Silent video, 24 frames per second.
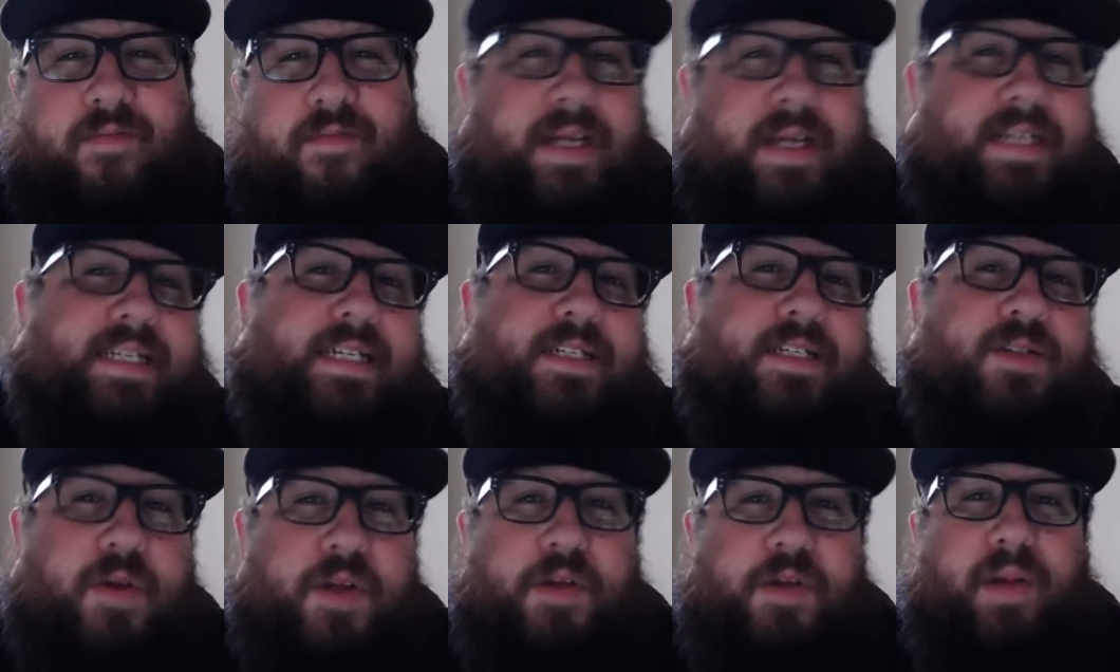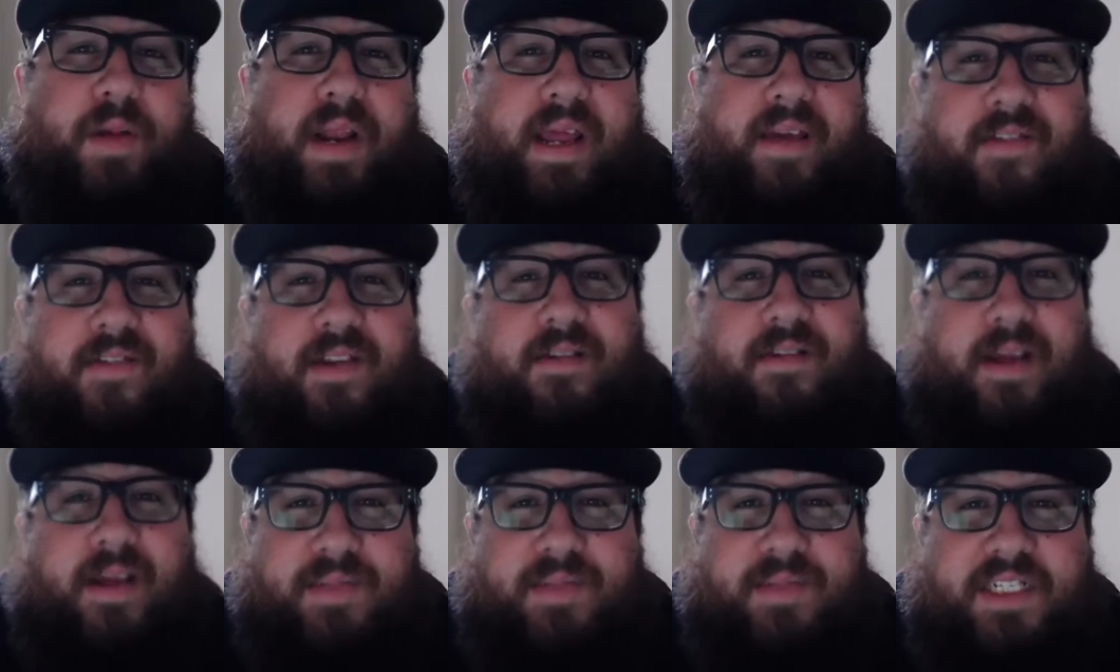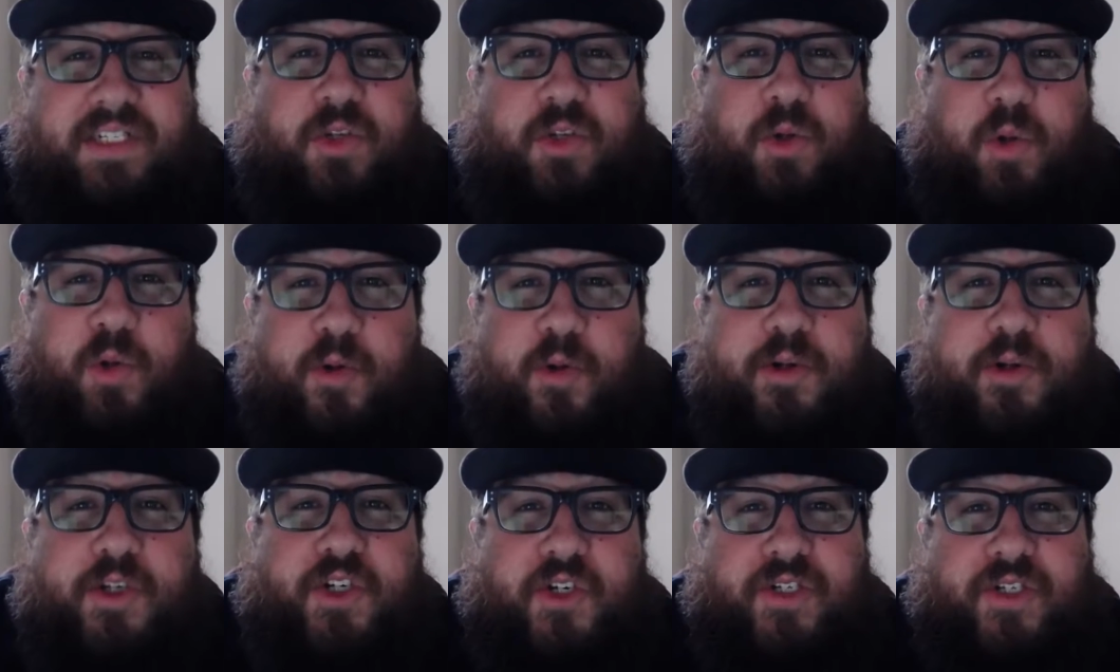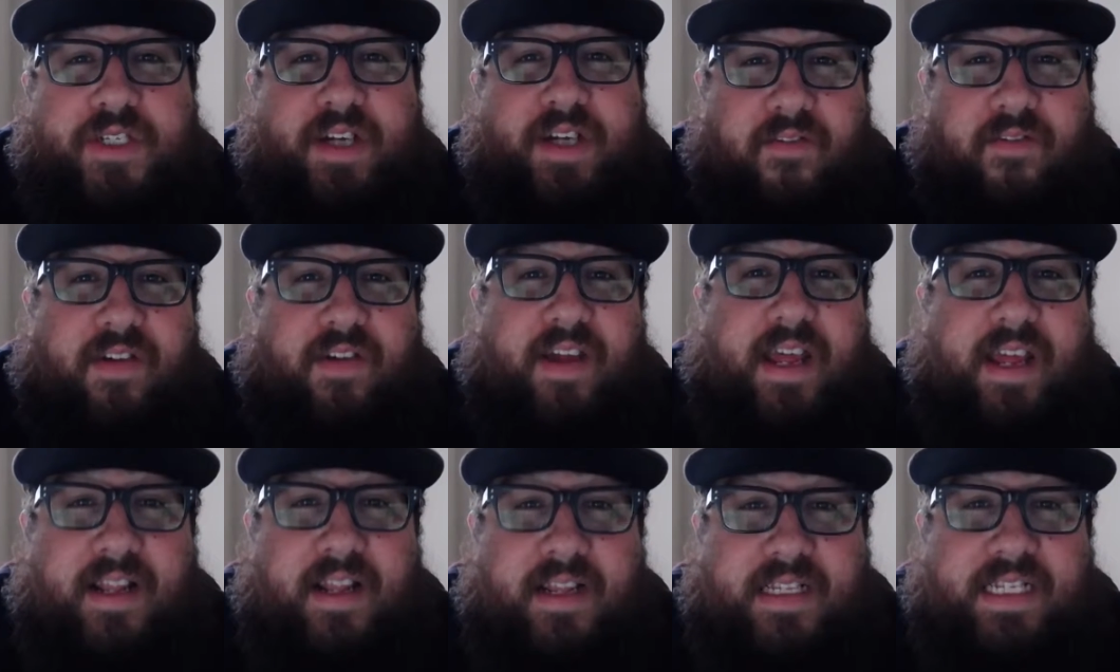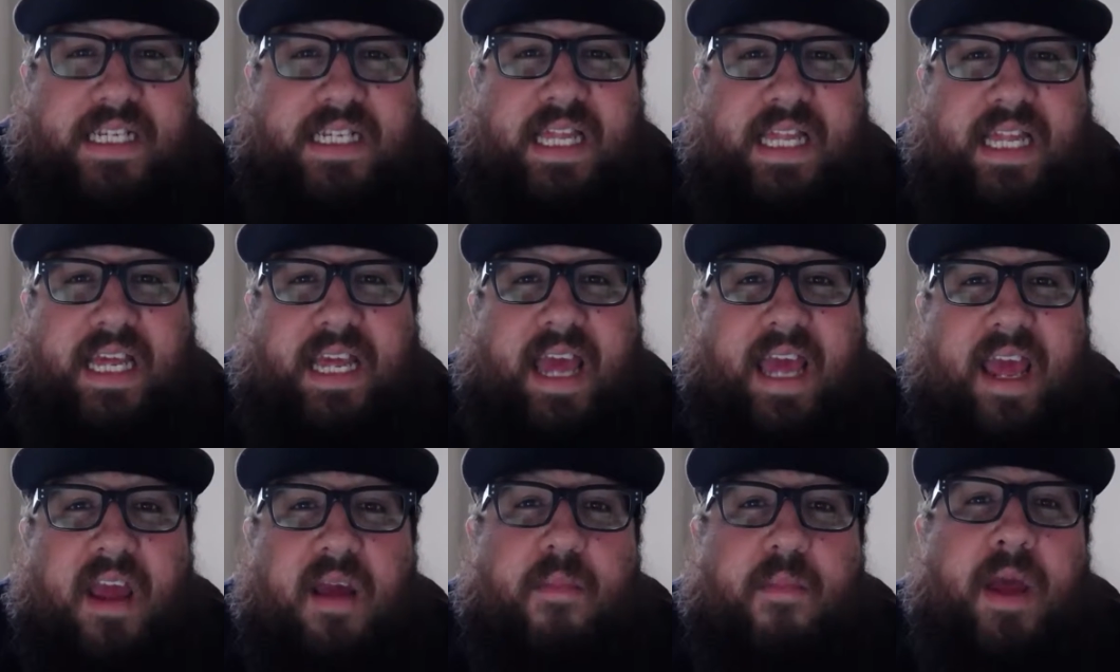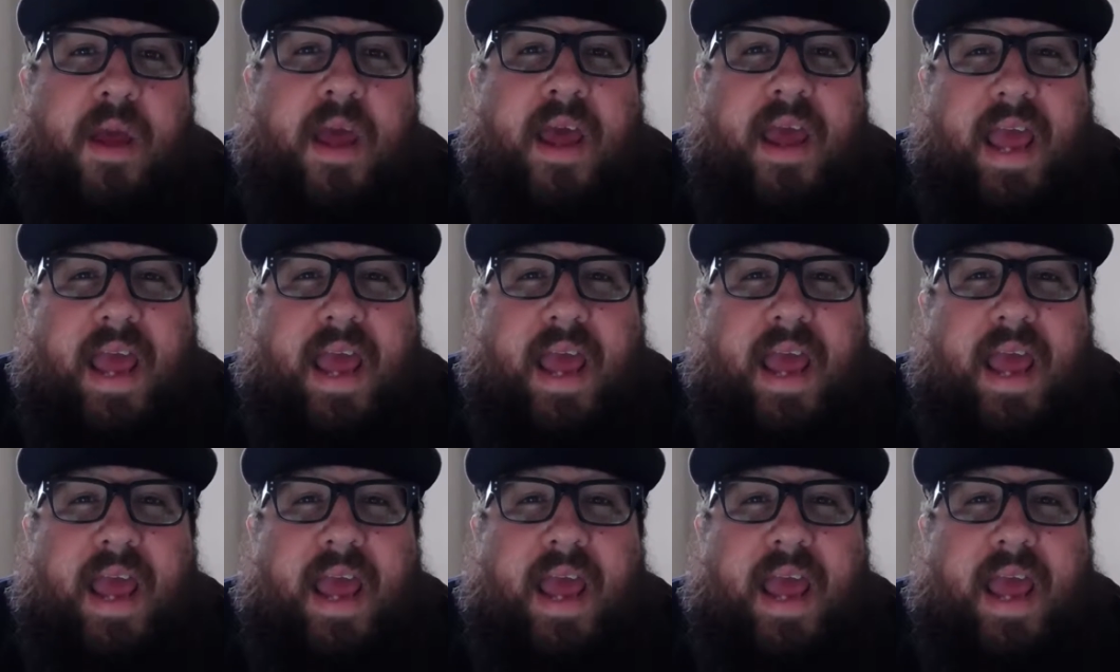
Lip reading: because that's why you play video games, is to lose yourself into the game